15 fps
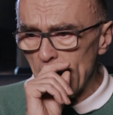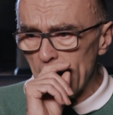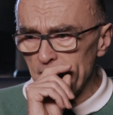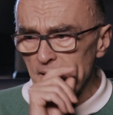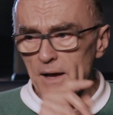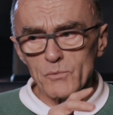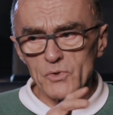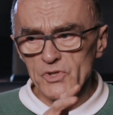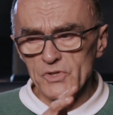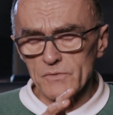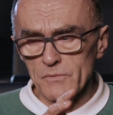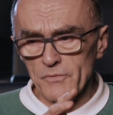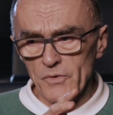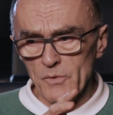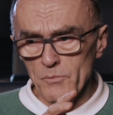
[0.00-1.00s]
And that was
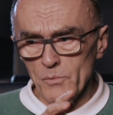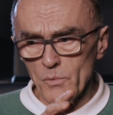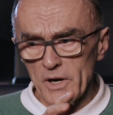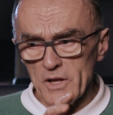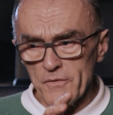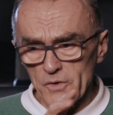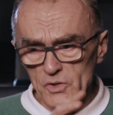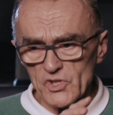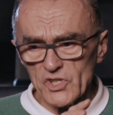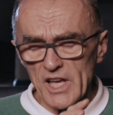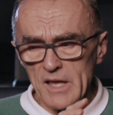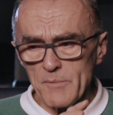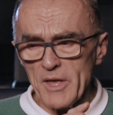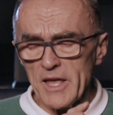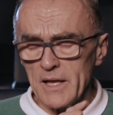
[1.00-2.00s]
from when he first
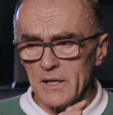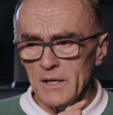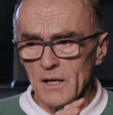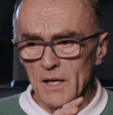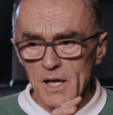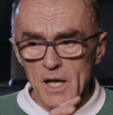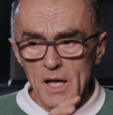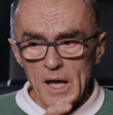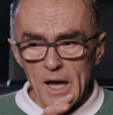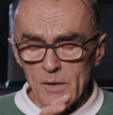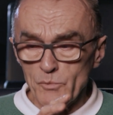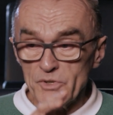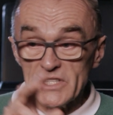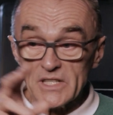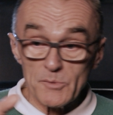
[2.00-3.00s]
came in,
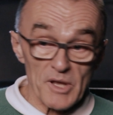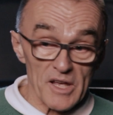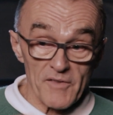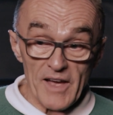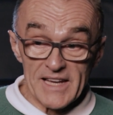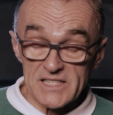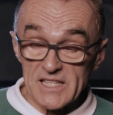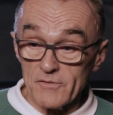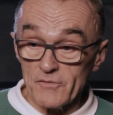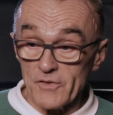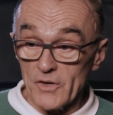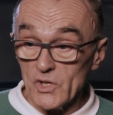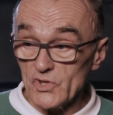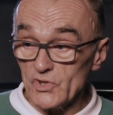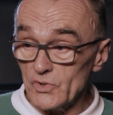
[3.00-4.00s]
and we did a bit of acting
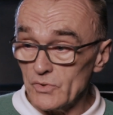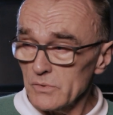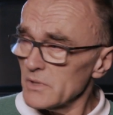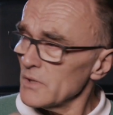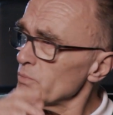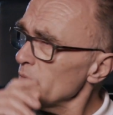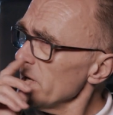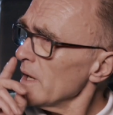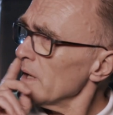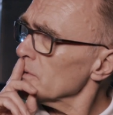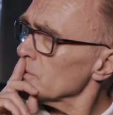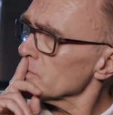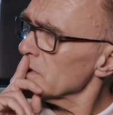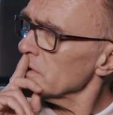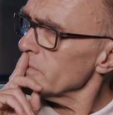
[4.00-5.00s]
first. Did we?
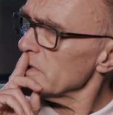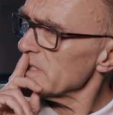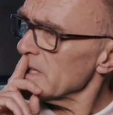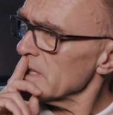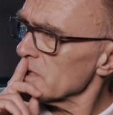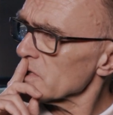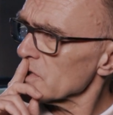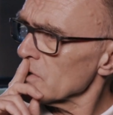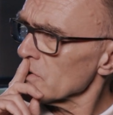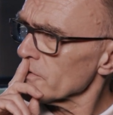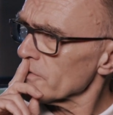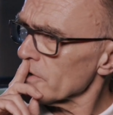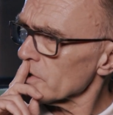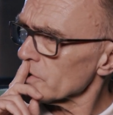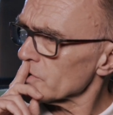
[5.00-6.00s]
Oh, did we sing the song
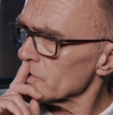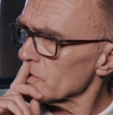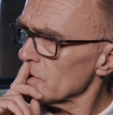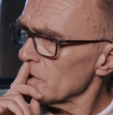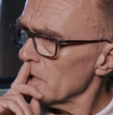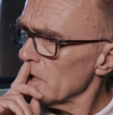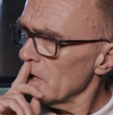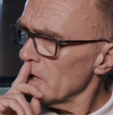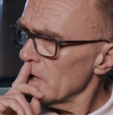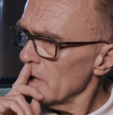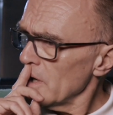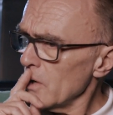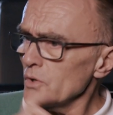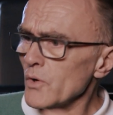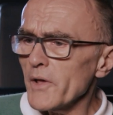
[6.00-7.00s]
first?
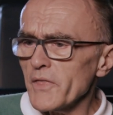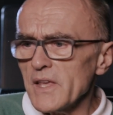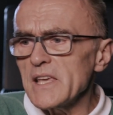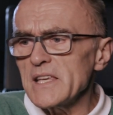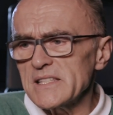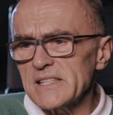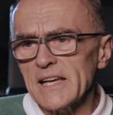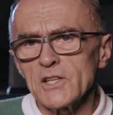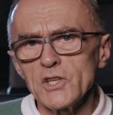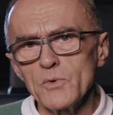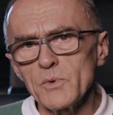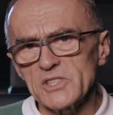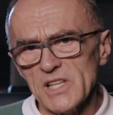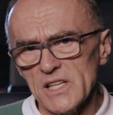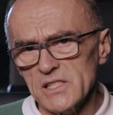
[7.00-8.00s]
Oh, no, I think he sang
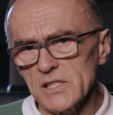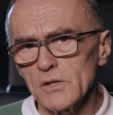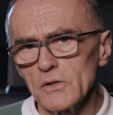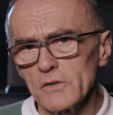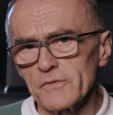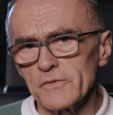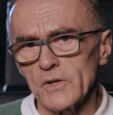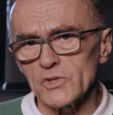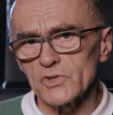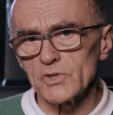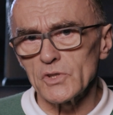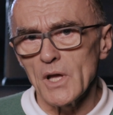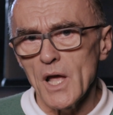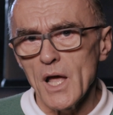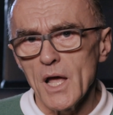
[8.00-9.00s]
USSR
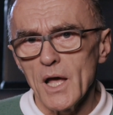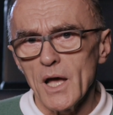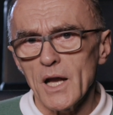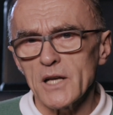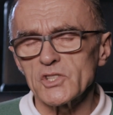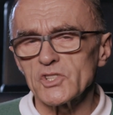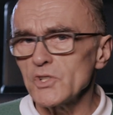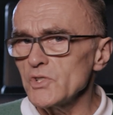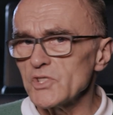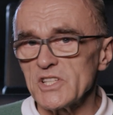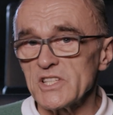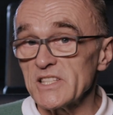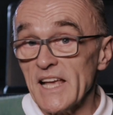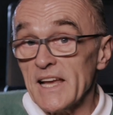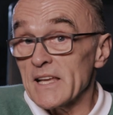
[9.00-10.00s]
first. And as soon as he
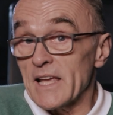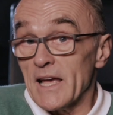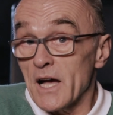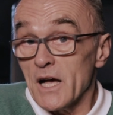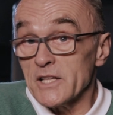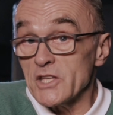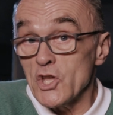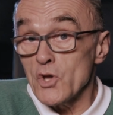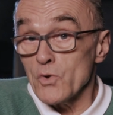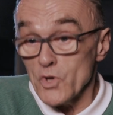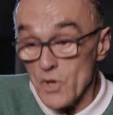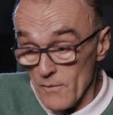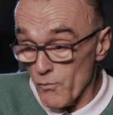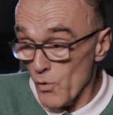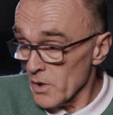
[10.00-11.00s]
sang it, I knew.
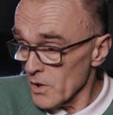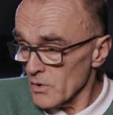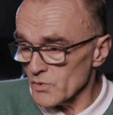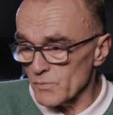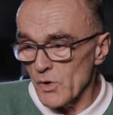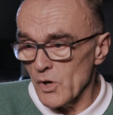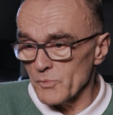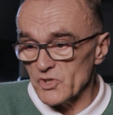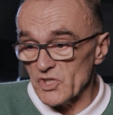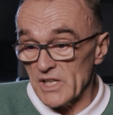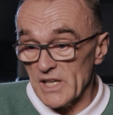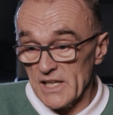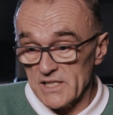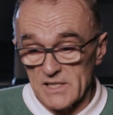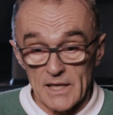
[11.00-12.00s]
You have one of those moments in
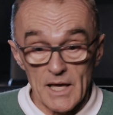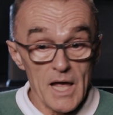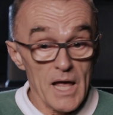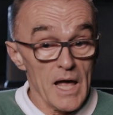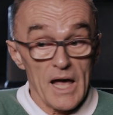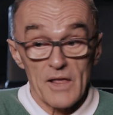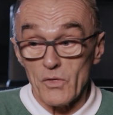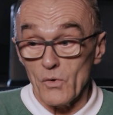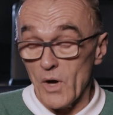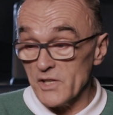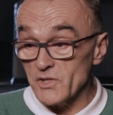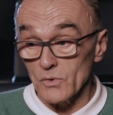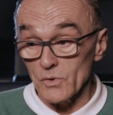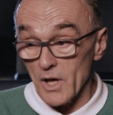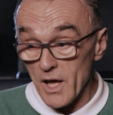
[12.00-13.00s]
casting. I thought, I
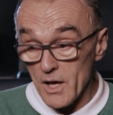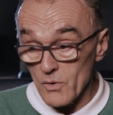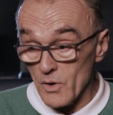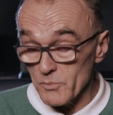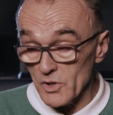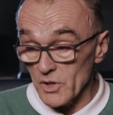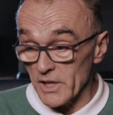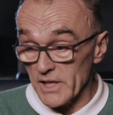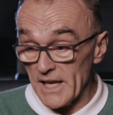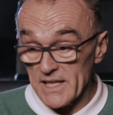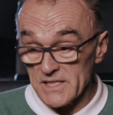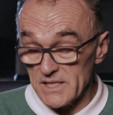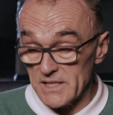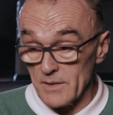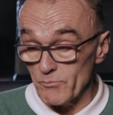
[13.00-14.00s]
don't know how I'm going to
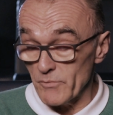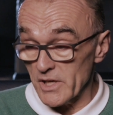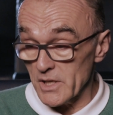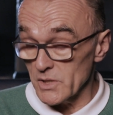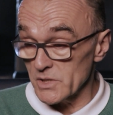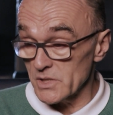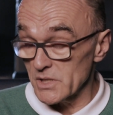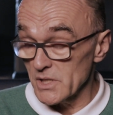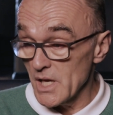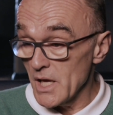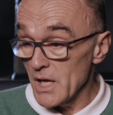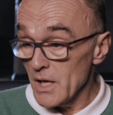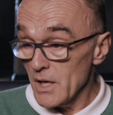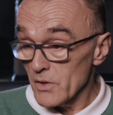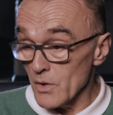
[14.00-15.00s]
cast him, because
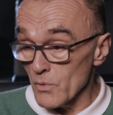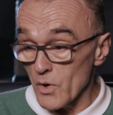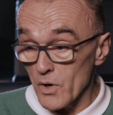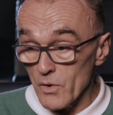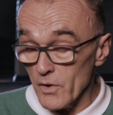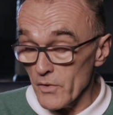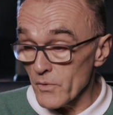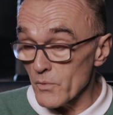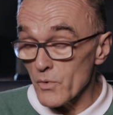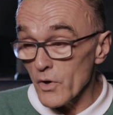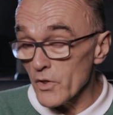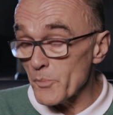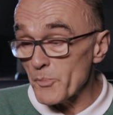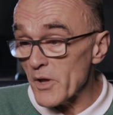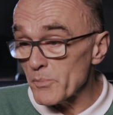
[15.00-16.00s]
there were
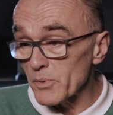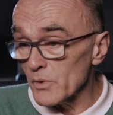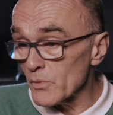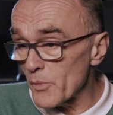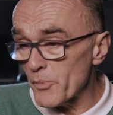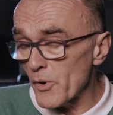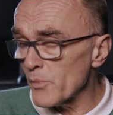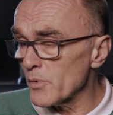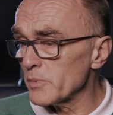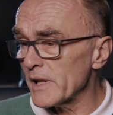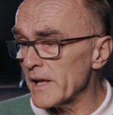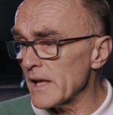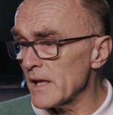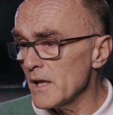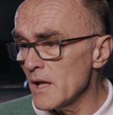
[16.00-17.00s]
other people who were
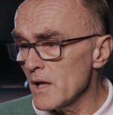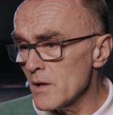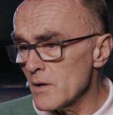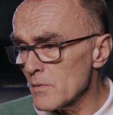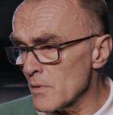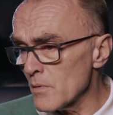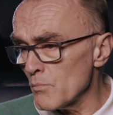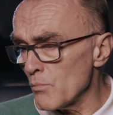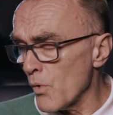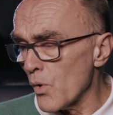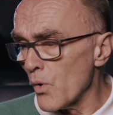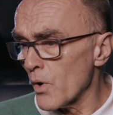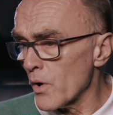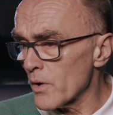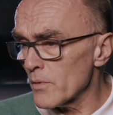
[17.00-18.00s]
probably
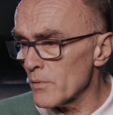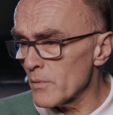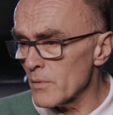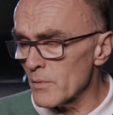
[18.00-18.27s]
more